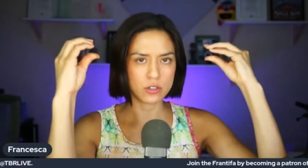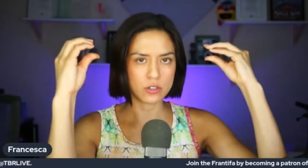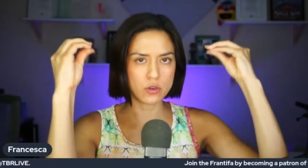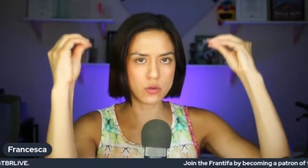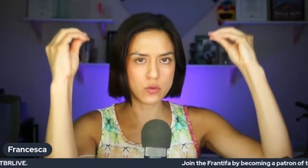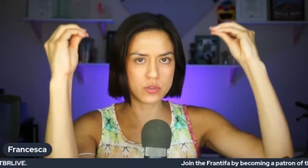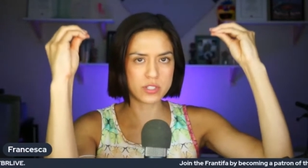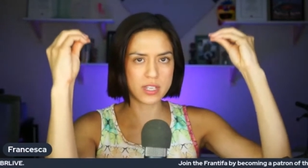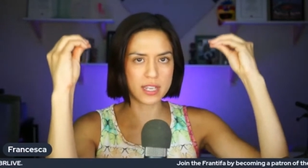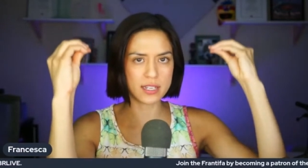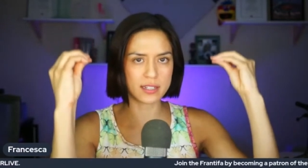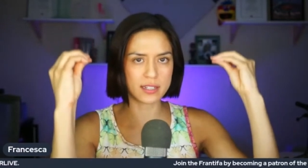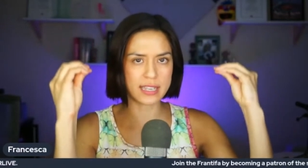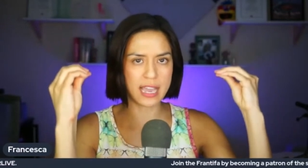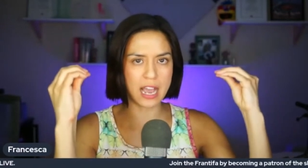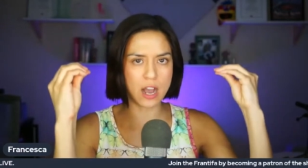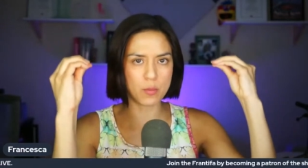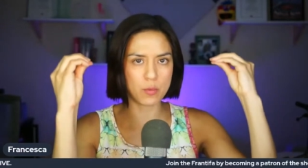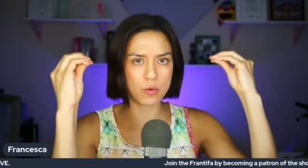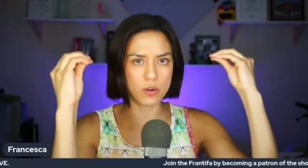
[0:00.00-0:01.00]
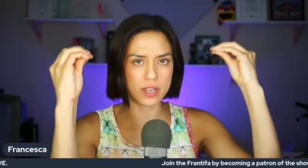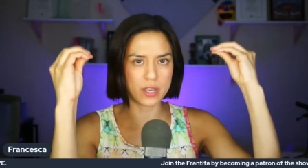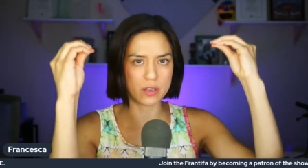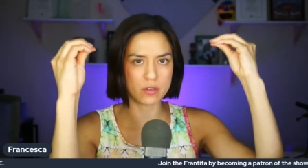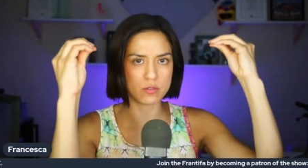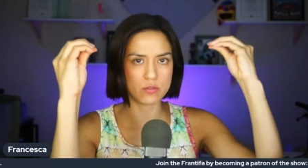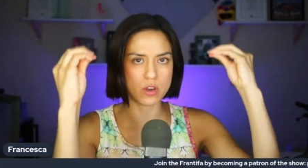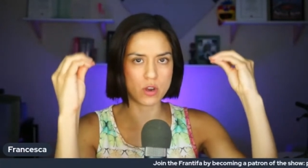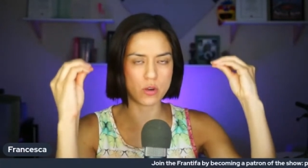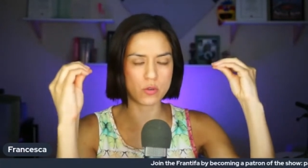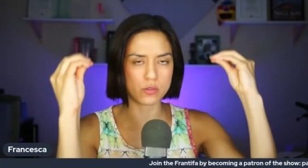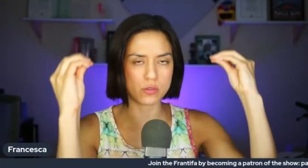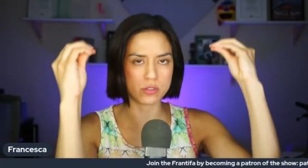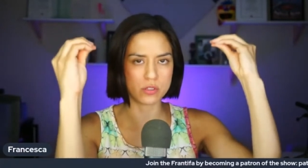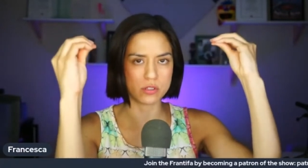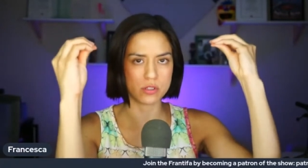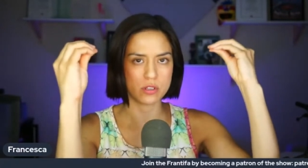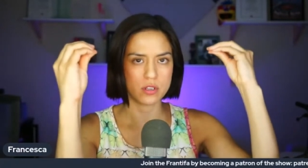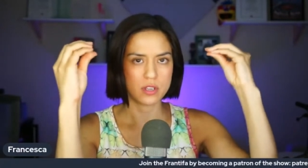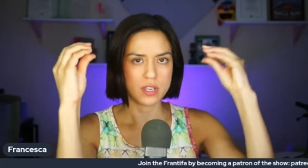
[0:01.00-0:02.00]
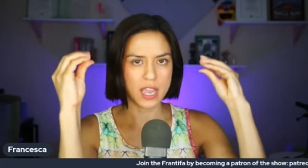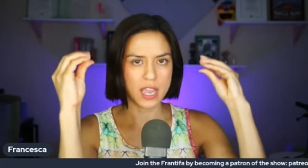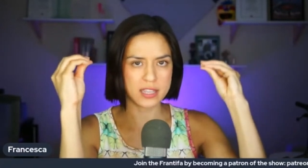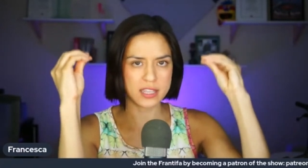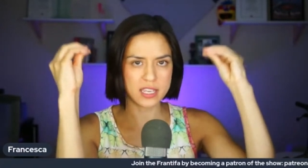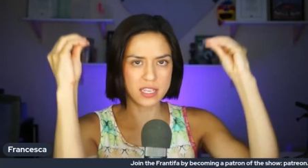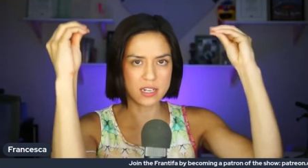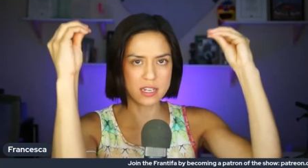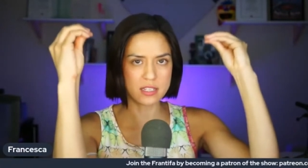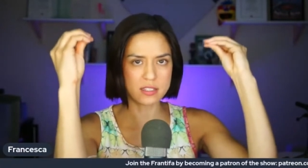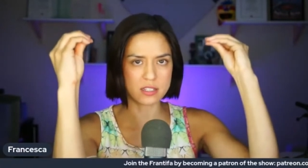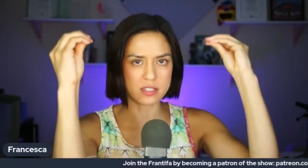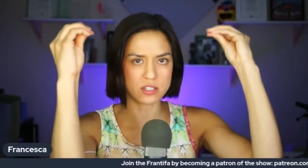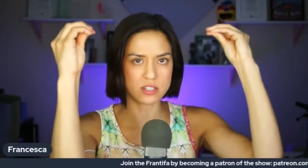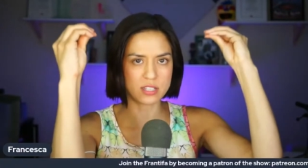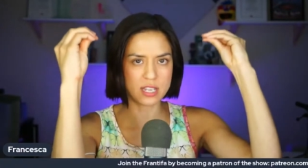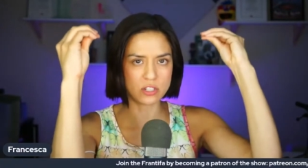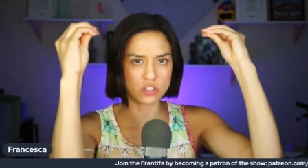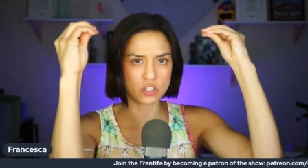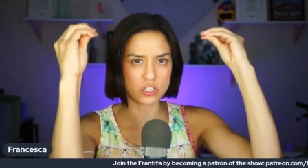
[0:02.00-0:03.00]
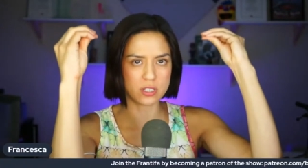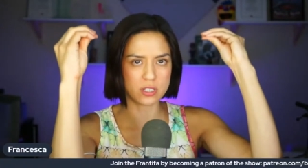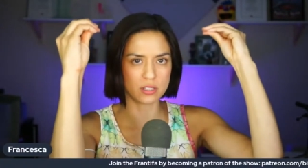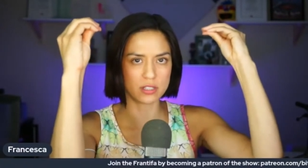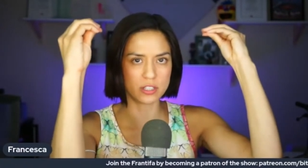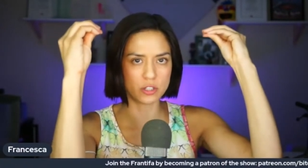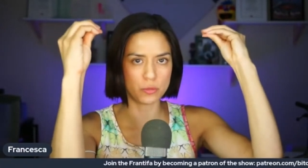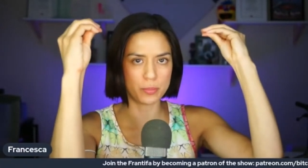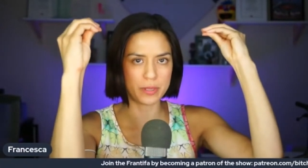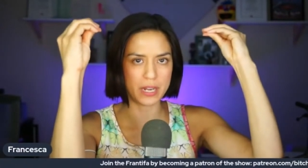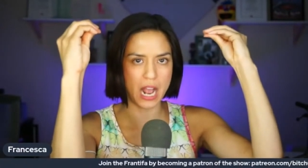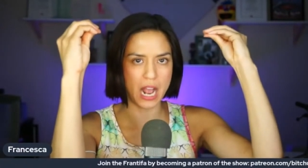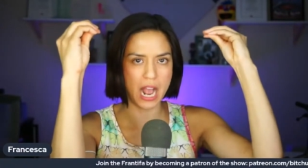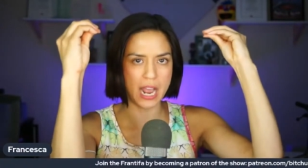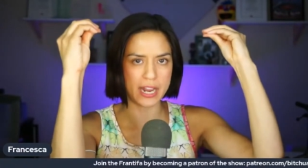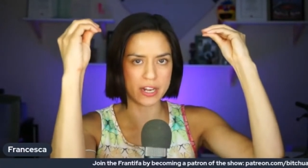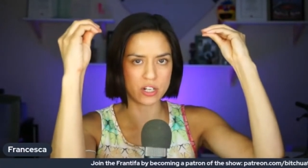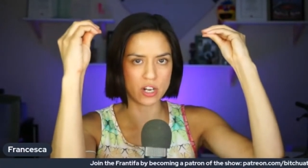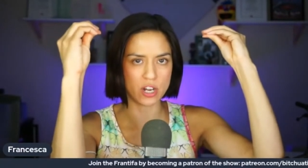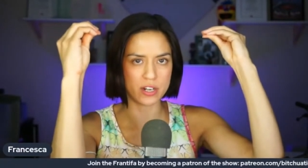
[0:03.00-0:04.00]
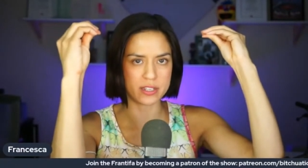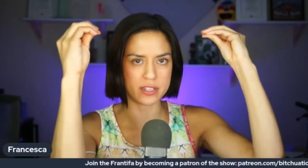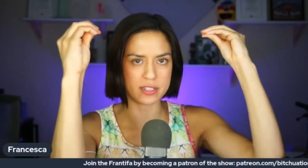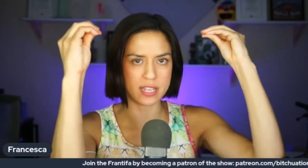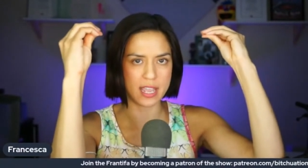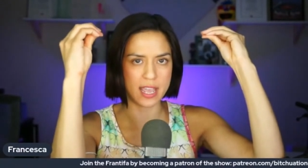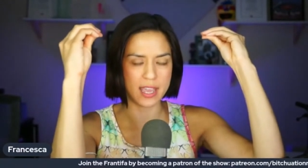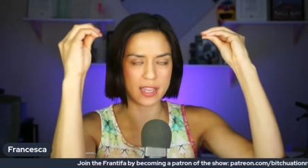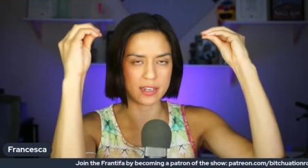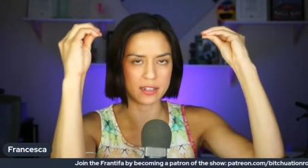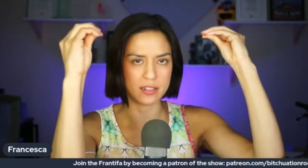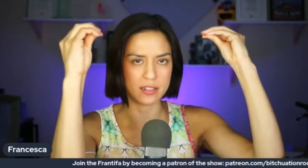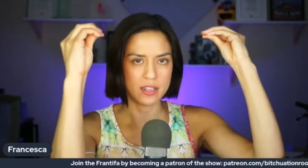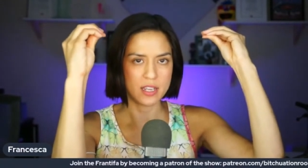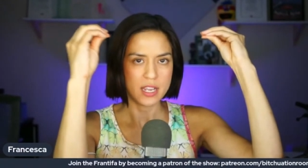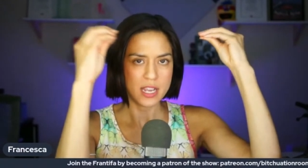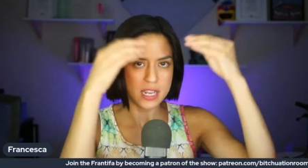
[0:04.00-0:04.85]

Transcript: Who's like a cowboy who knows I think it needs to sit just a little bit higher on his head.